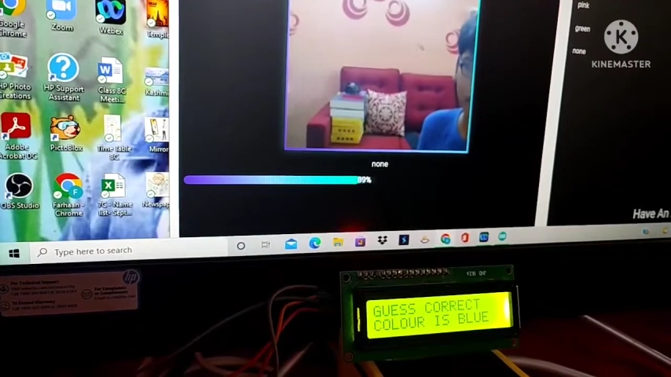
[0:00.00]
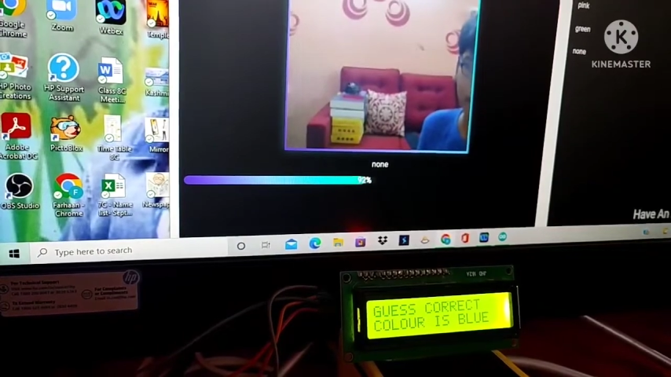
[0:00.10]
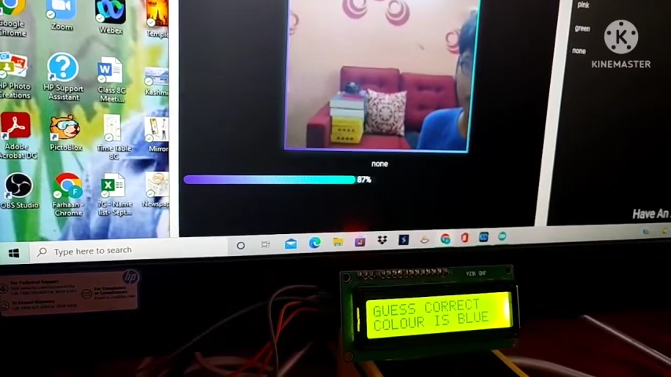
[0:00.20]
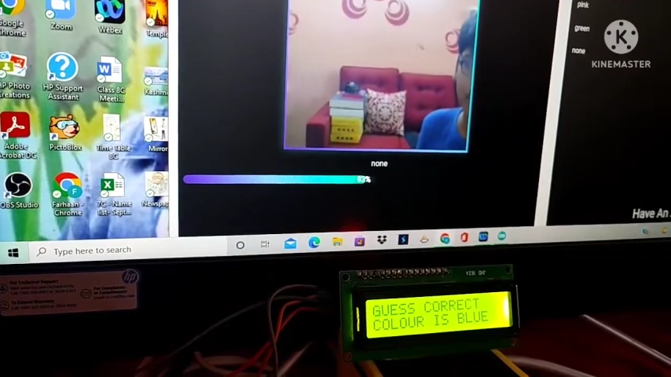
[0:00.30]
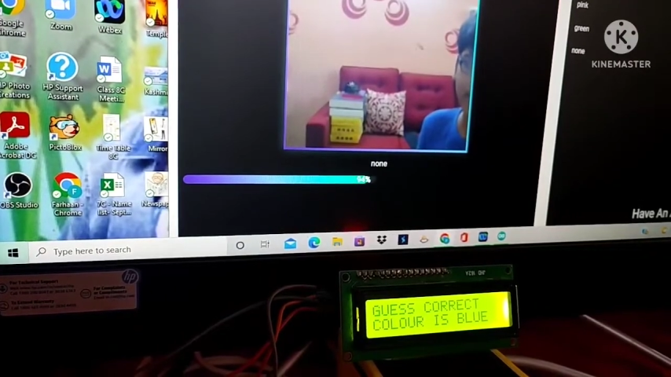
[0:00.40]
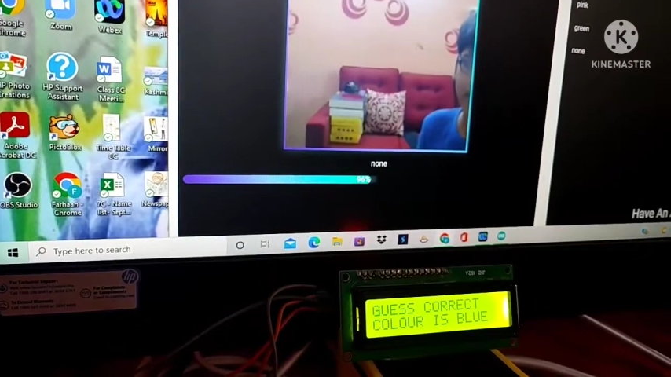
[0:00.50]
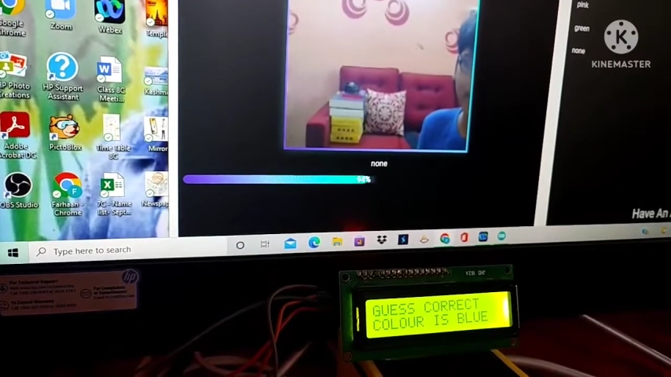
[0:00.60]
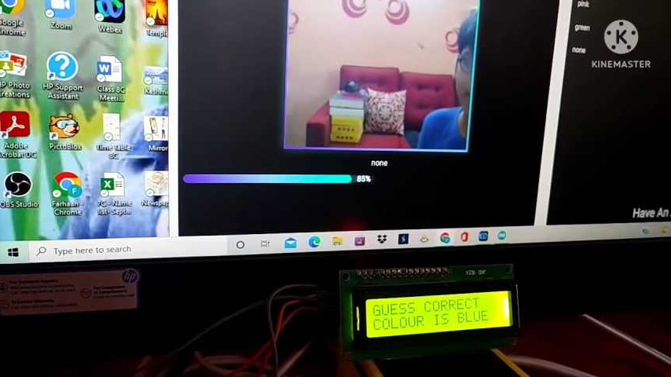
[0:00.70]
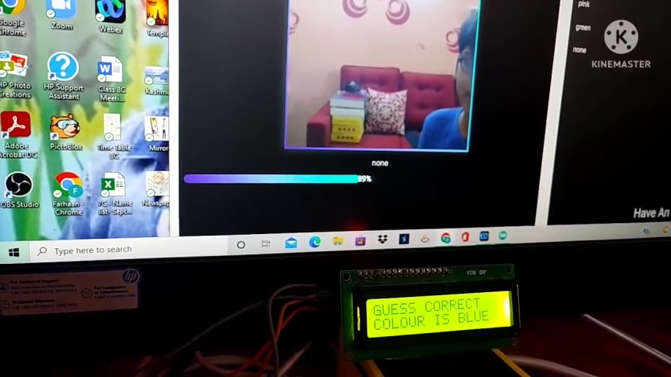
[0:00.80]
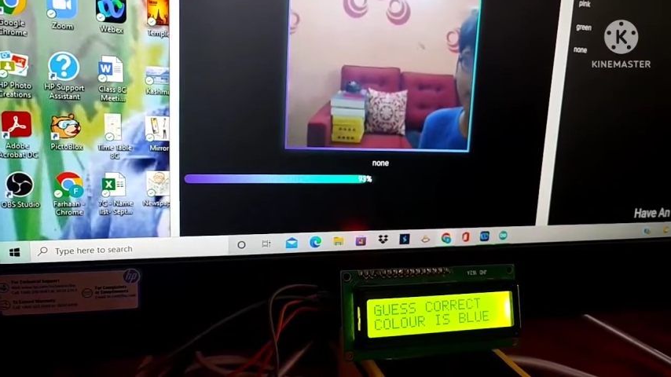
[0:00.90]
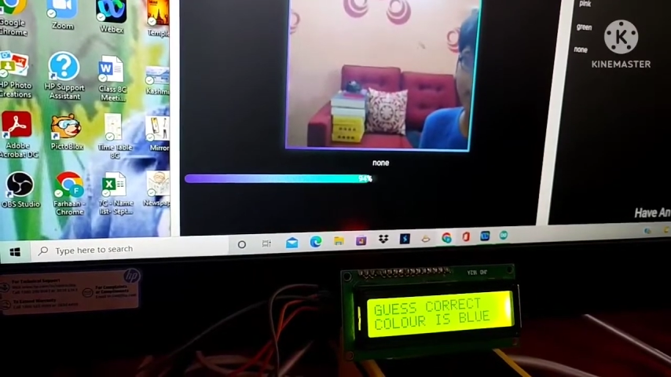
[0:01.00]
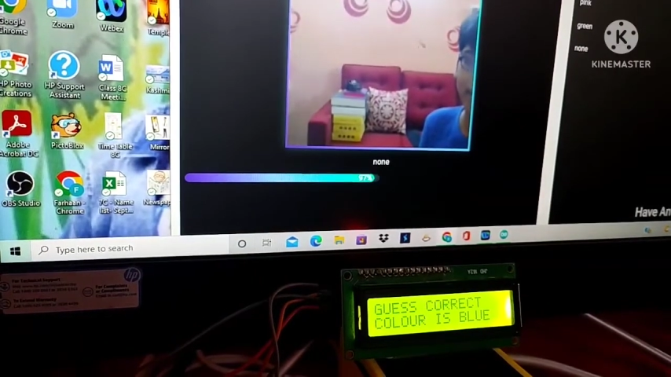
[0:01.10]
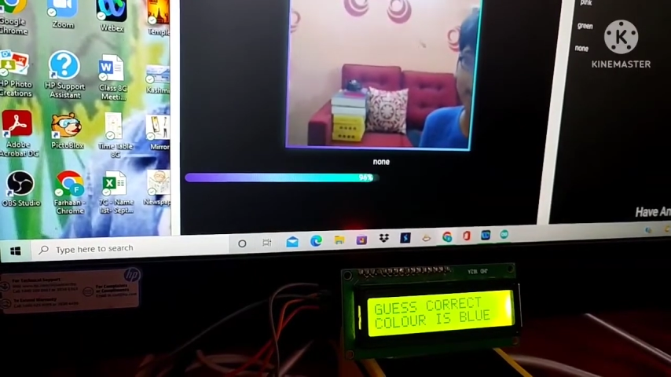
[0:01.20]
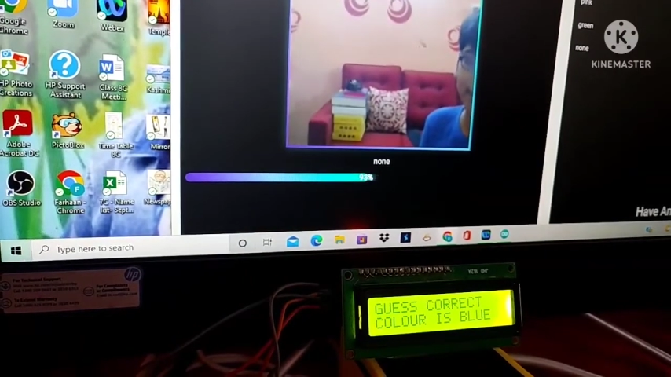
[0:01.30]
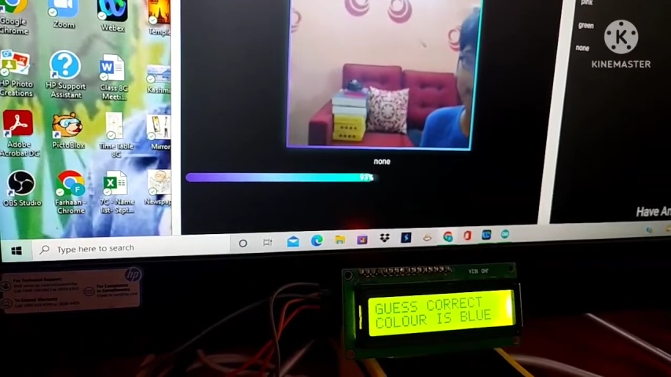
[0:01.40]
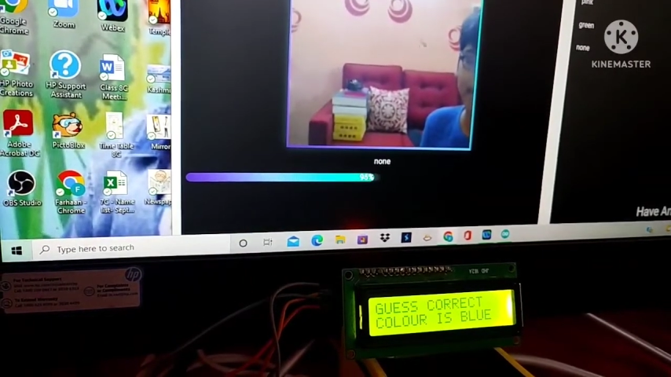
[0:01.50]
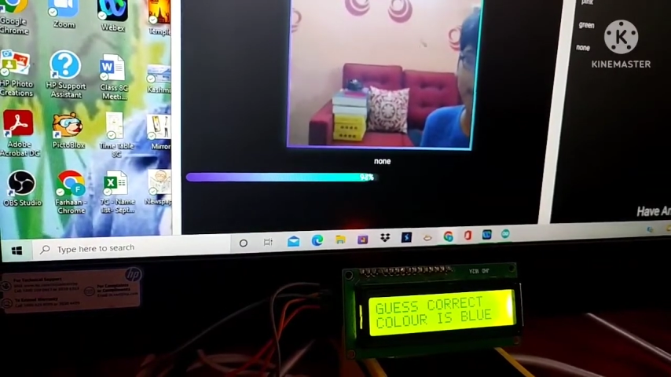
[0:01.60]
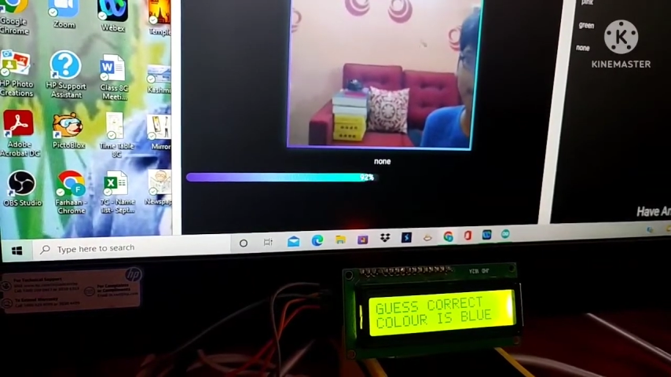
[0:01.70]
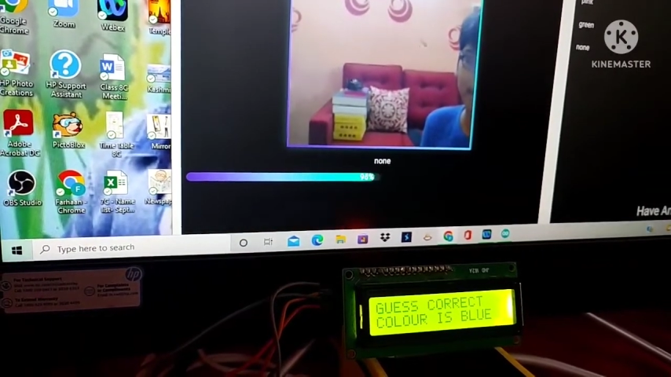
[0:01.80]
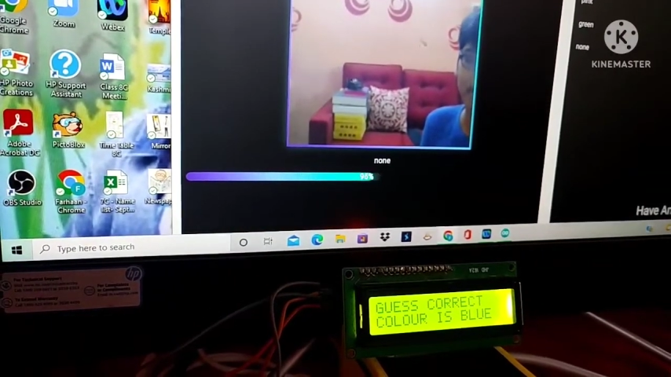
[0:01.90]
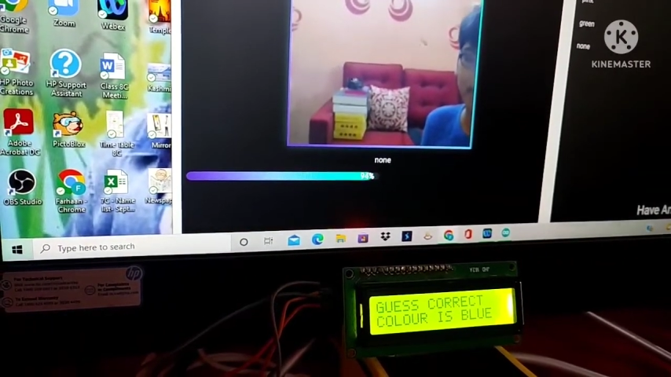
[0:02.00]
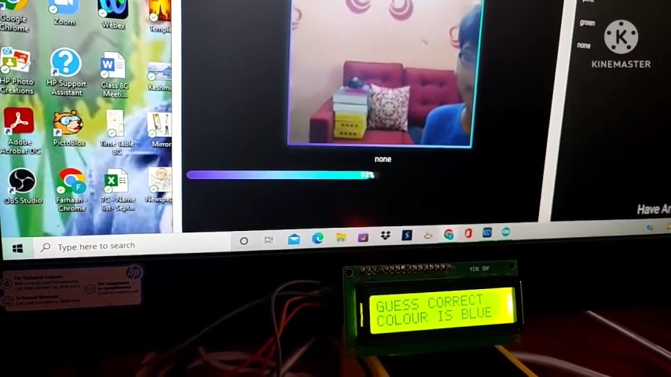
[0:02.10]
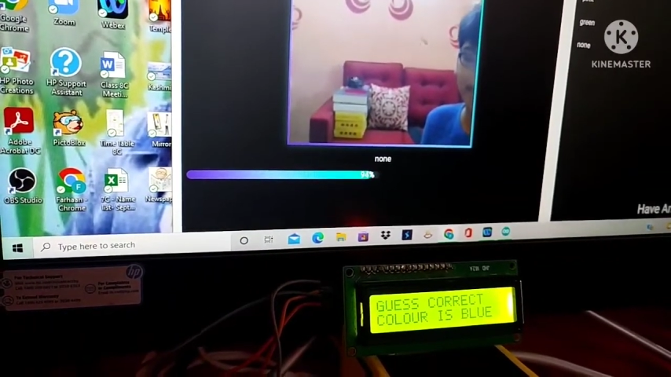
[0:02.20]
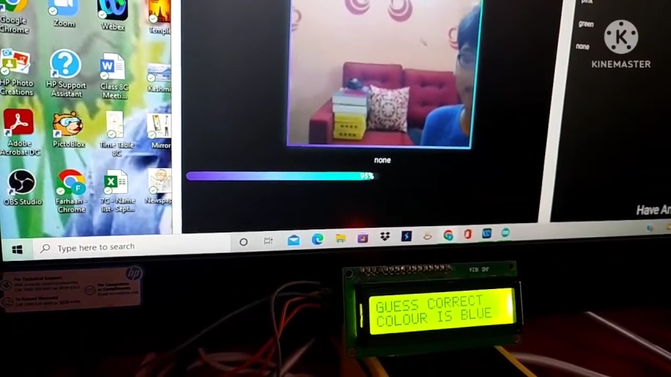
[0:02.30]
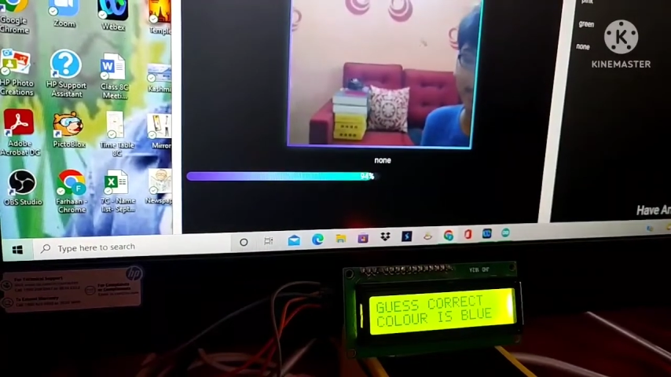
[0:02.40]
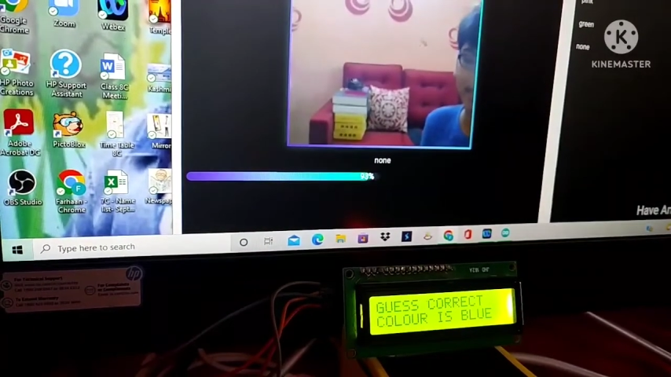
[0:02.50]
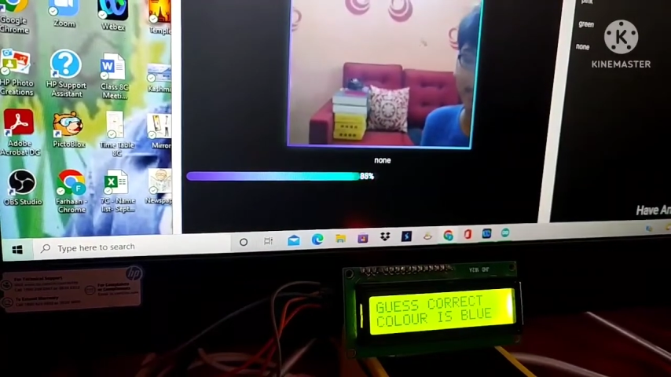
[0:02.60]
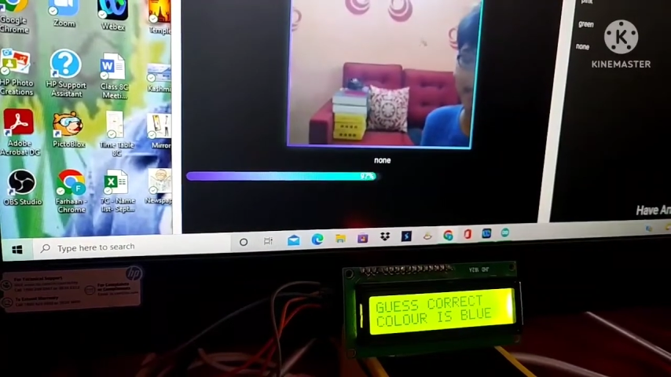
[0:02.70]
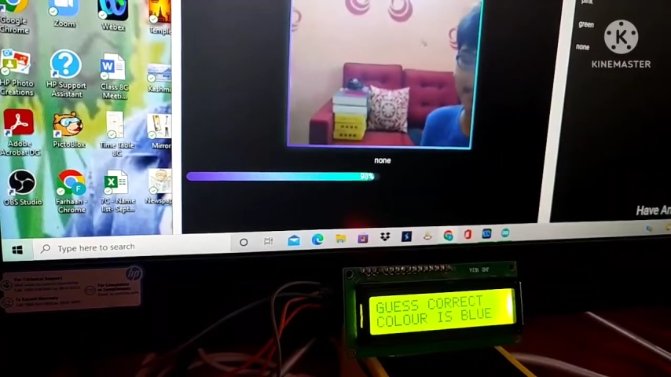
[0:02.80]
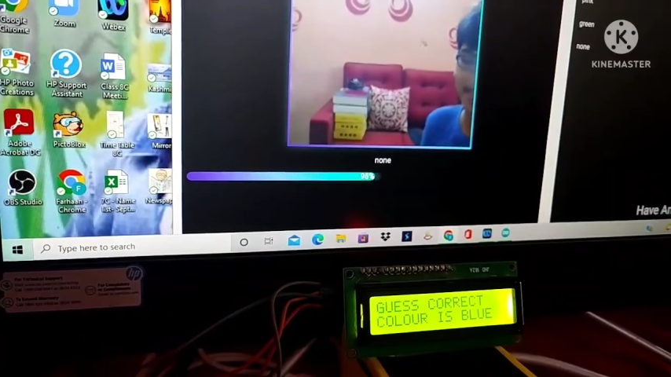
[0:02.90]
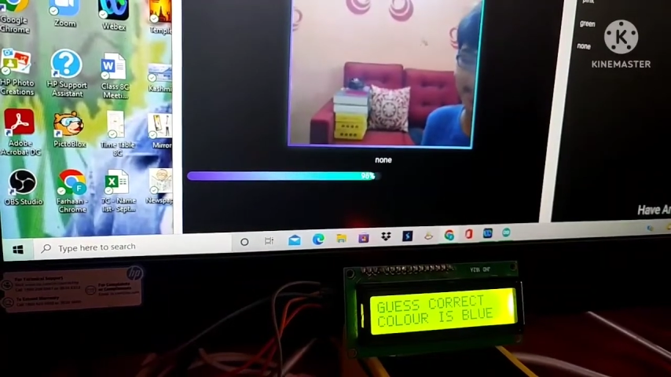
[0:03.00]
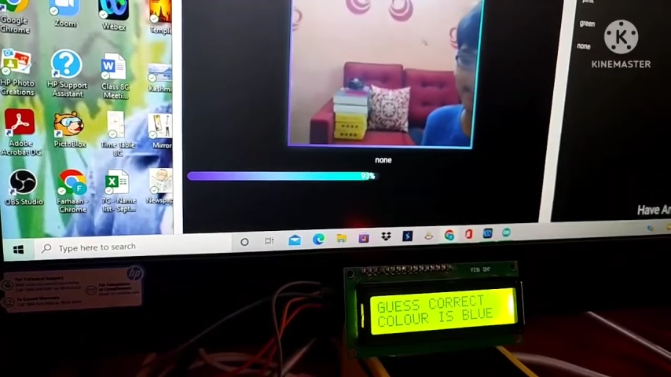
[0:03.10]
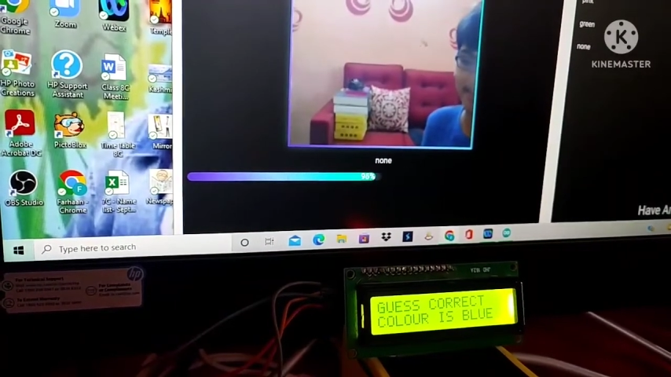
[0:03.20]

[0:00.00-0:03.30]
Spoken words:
(no speaker visible)